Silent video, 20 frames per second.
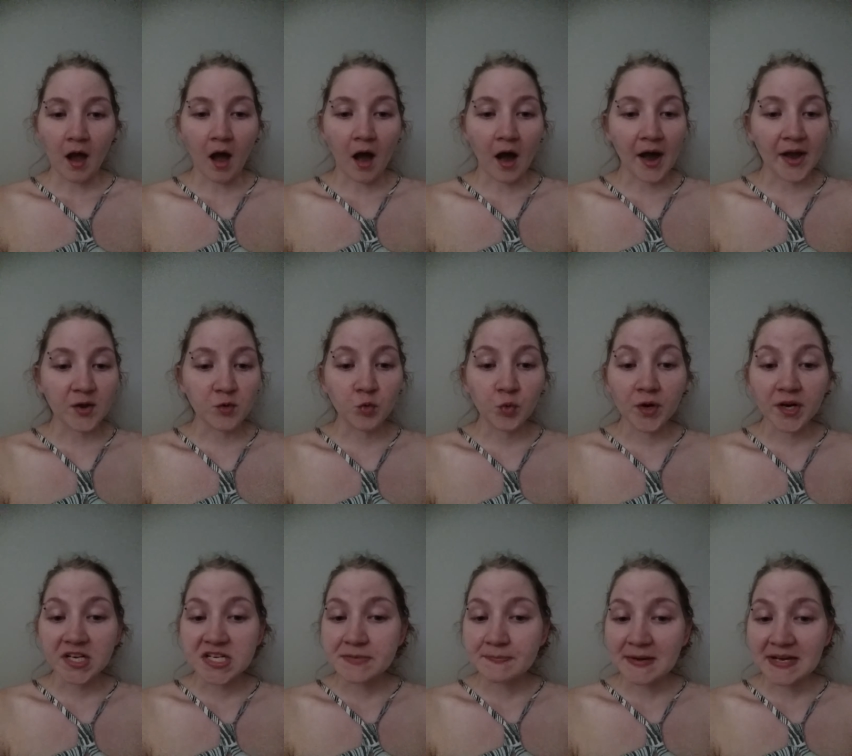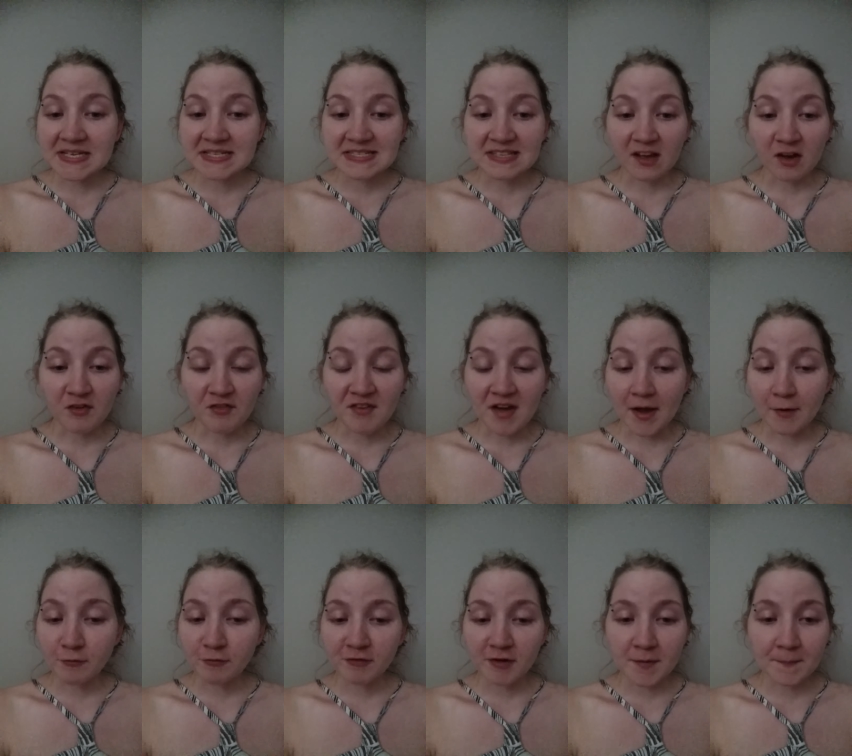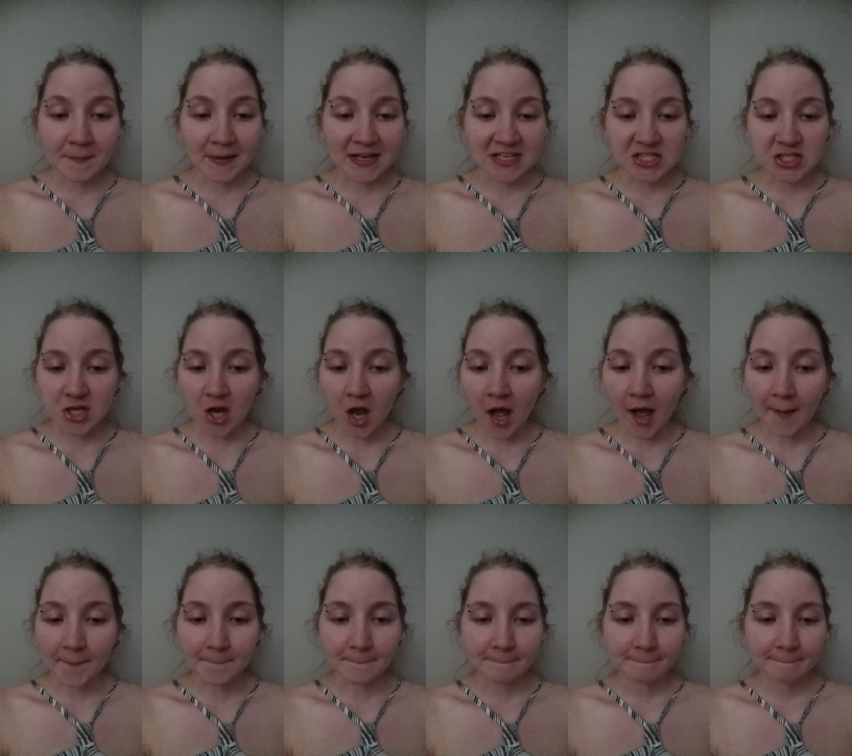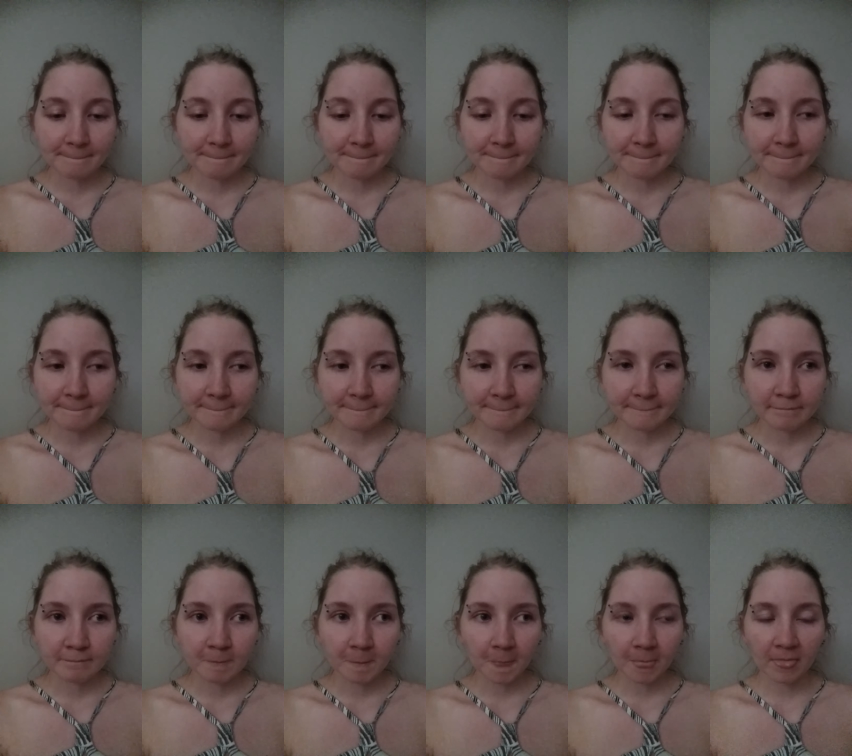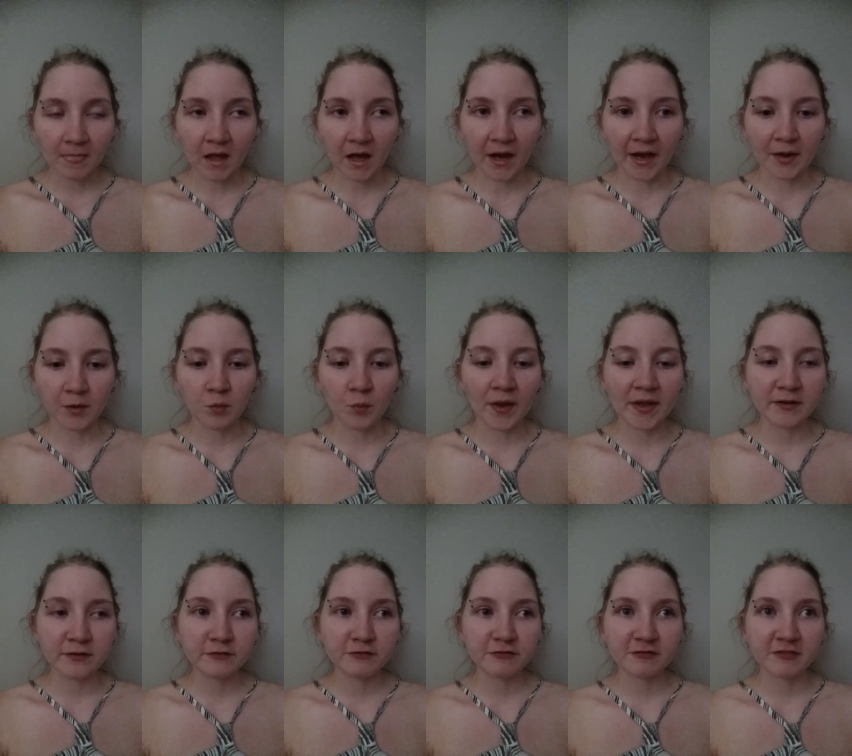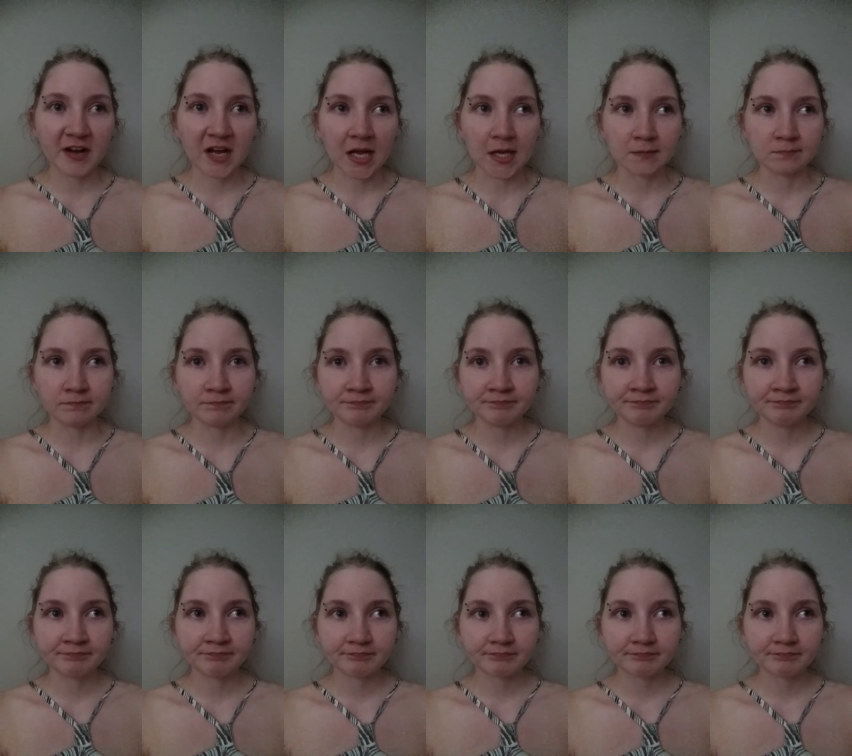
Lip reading: I worked myself up from my job. I went from